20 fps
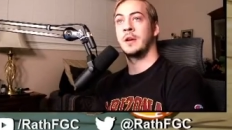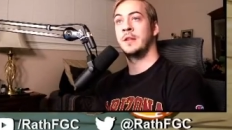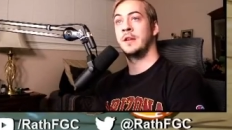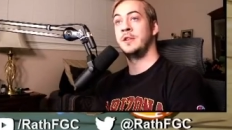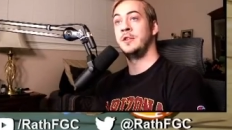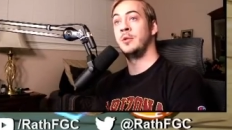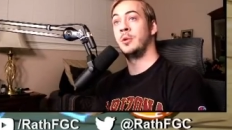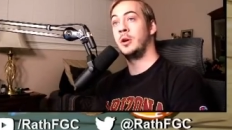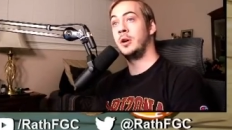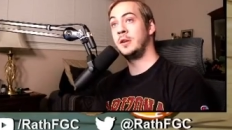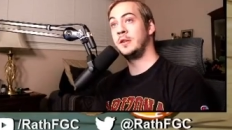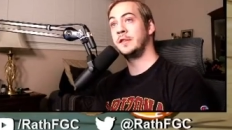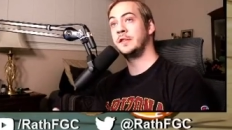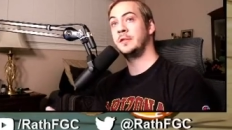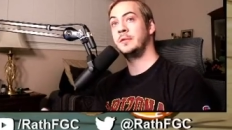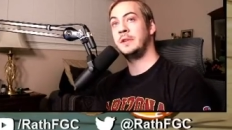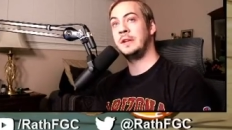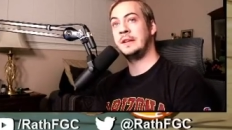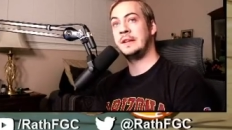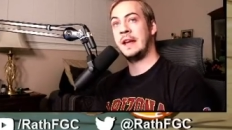And then you
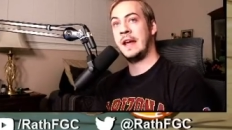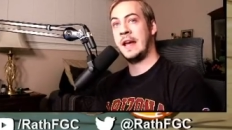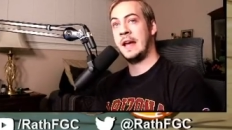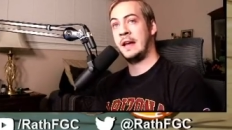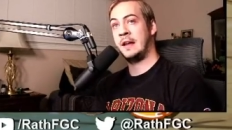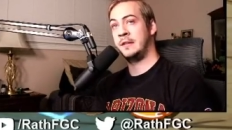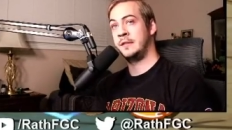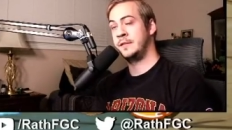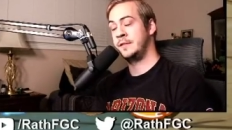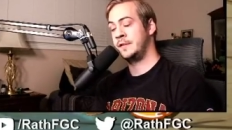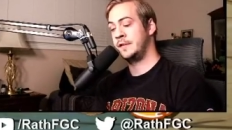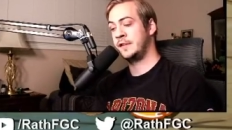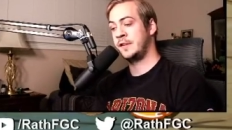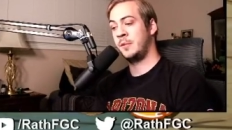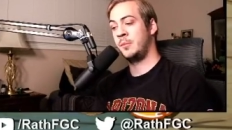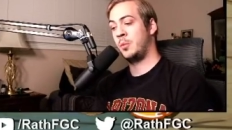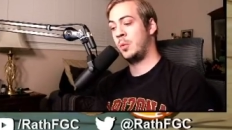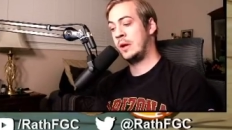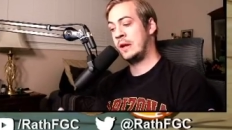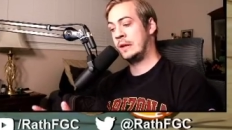also need to have
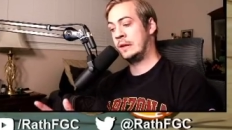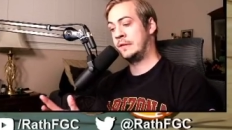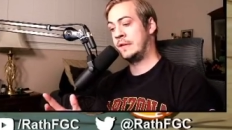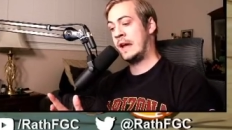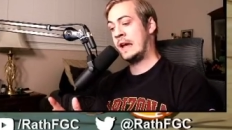some way of